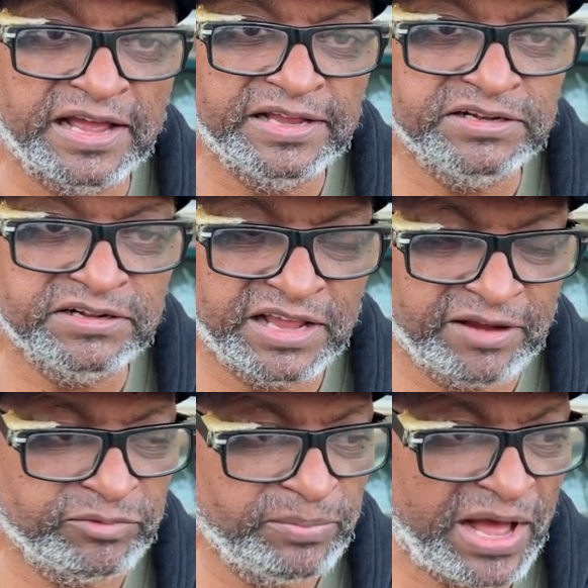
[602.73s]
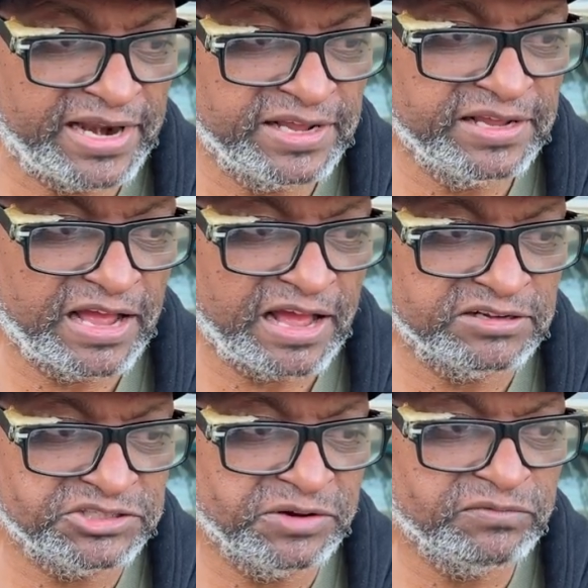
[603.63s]
and everybody
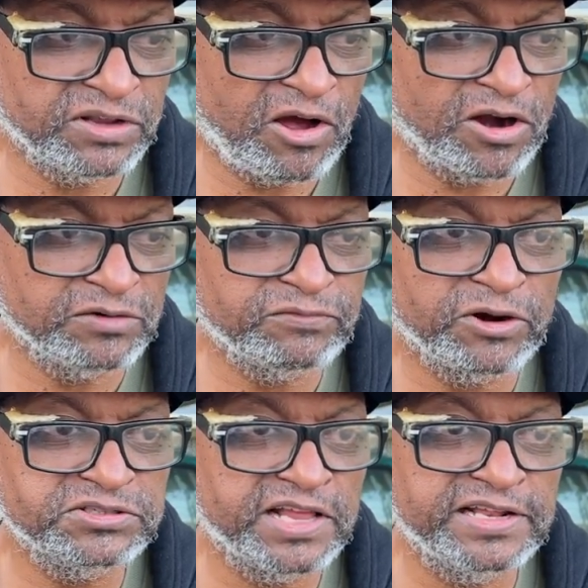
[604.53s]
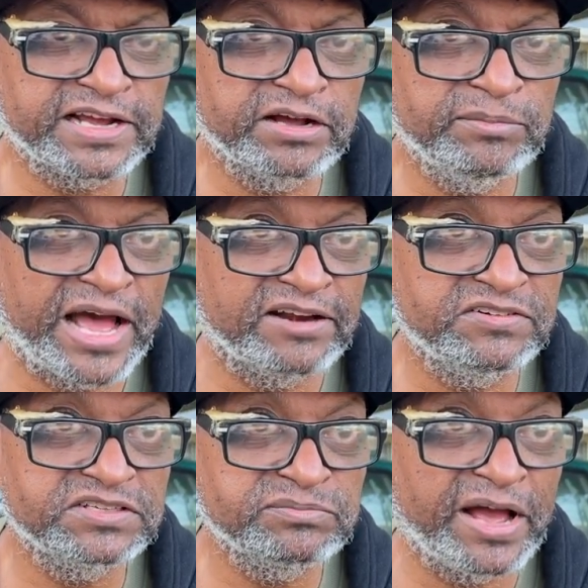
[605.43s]
Jim Villard, the first thing that come out
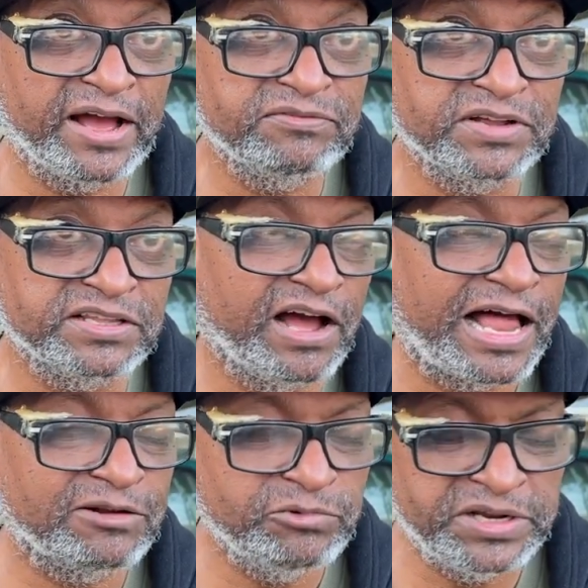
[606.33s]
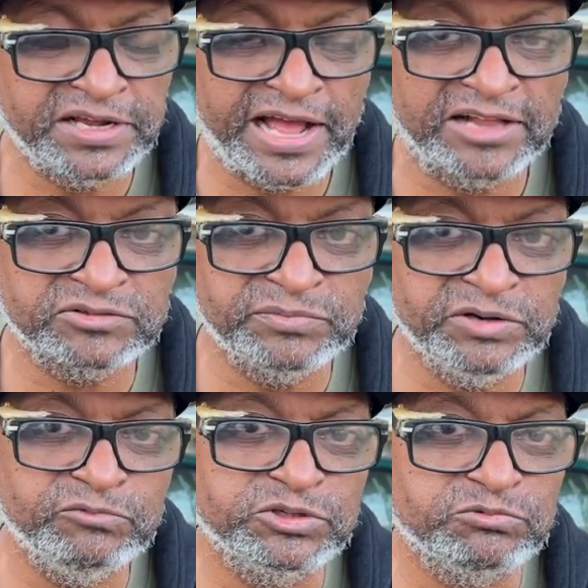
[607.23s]
of his mouth at the Halloween council
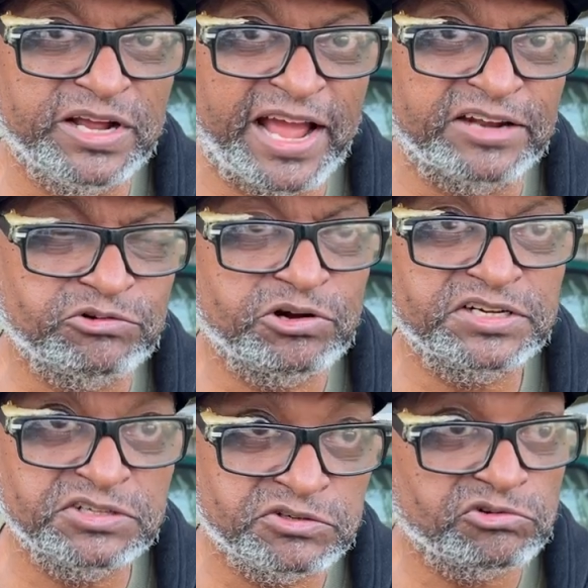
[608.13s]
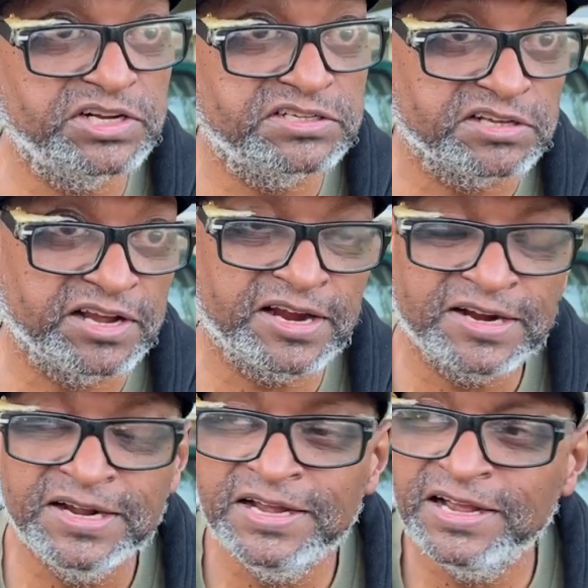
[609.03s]
meeting, which we had tricks and treats there,